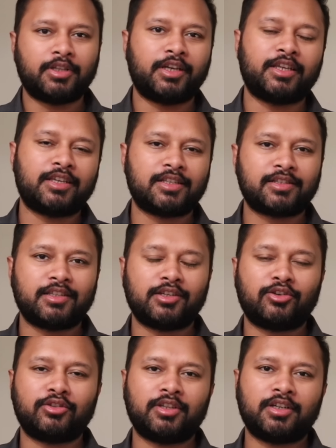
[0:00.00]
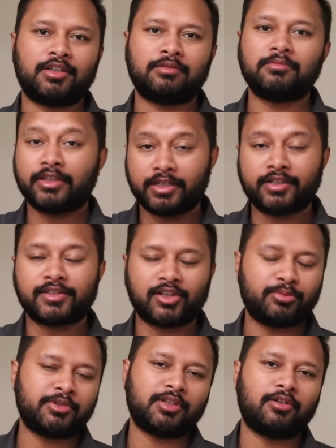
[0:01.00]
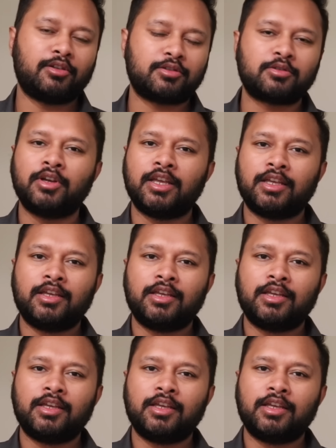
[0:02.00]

The link is there in the description also.